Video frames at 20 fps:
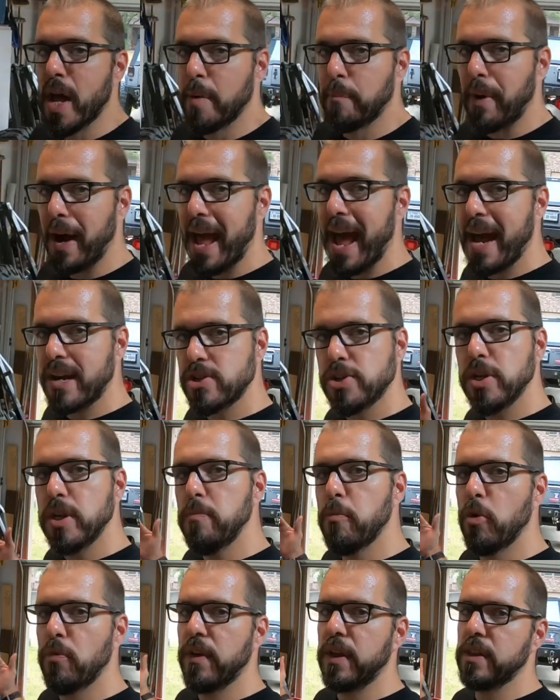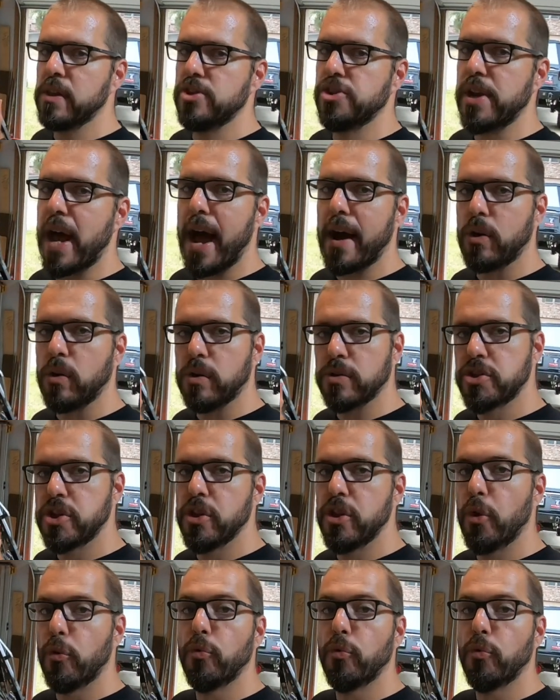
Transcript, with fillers: by actually moving the shackle to the